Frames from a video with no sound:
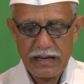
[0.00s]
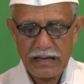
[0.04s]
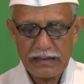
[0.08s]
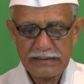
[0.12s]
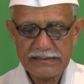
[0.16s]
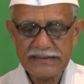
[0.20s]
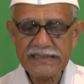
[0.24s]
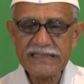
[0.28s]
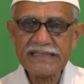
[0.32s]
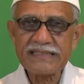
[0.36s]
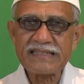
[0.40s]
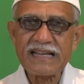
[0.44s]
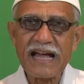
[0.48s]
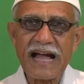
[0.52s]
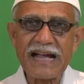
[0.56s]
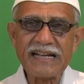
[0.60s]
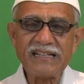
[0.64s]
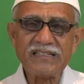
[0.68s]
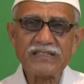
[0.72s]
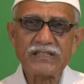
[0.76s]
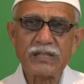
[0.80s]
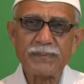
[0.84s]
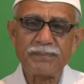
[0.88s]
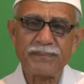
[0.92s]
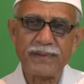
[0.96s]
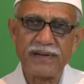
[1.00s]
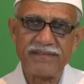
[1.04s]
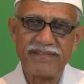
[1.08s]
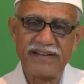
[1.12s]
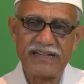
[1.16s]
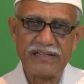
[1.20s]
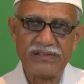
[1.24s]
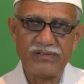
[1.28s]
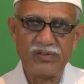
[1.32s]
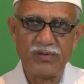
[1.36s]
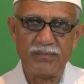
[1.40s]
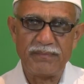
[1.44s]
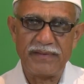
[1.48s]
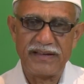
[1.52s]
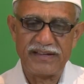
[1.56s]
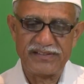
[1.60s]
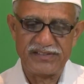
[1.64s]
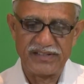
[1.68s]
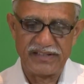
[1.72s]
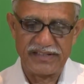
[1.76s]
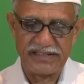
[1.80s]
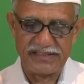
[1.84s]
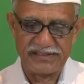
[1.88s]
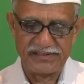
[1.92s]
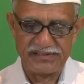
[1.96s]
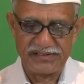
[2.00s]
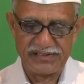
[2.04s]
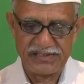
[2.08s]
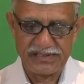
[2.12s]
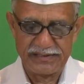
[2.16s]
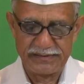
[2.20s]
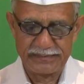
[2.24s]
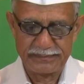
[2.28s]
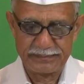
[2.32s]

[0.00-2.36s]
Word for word: The ninth preventive measure is